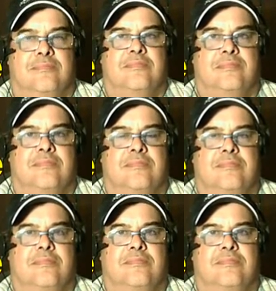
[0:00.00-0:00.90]

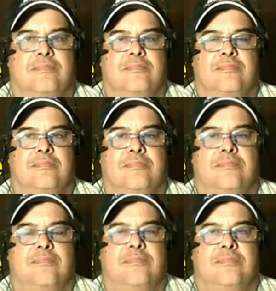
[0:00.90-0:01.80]

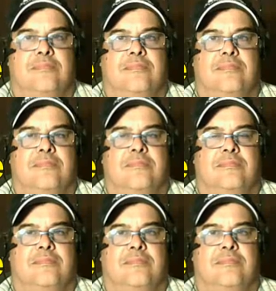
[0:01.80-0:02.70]

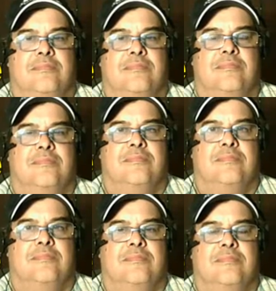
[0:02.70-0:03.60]

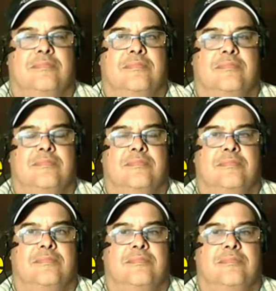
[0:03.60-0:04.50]

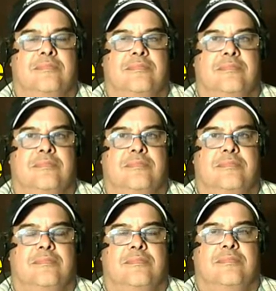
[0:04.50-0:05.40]

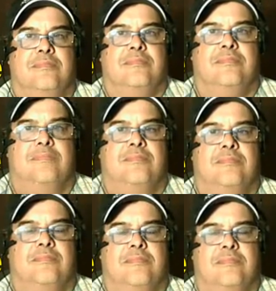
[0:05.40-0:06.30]

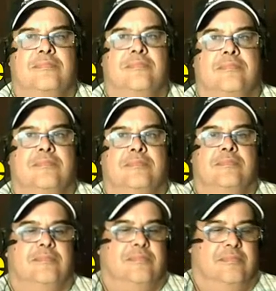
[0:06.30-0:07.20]

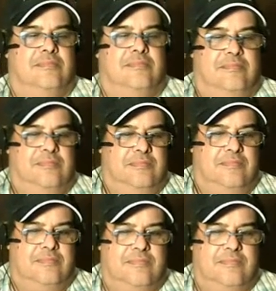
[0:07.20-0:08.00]
[no speech]